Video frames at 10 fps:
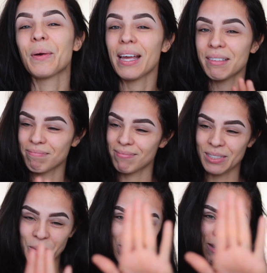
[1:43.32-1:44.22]
okay,
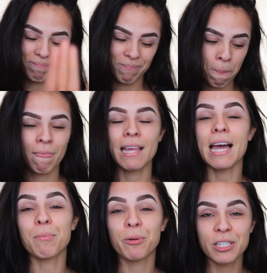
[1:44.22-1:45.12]
it's okay.
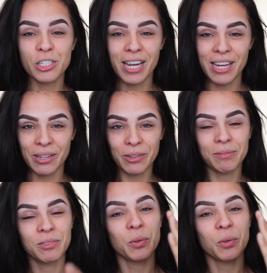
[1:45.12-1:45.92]
I appreciate you.